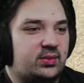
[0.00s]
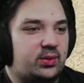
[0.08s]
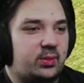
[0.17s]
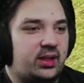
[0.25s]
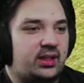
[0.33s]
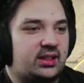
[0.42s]
for
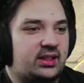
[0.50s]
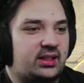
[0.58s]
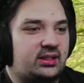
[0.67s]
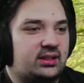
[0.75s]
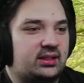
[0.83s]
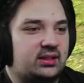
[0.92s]
making
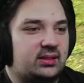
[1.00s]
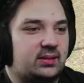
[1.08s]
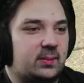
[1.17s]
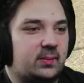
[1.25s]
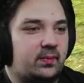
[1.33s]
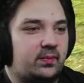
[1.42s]
the, uh,
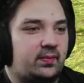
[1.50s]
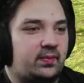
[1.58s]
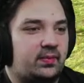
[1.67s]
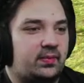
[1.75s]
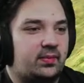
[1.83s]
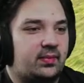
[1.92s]

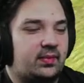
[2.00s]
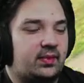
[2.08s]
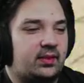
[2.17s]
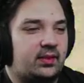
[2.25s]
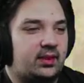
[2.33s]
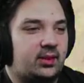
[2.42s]
the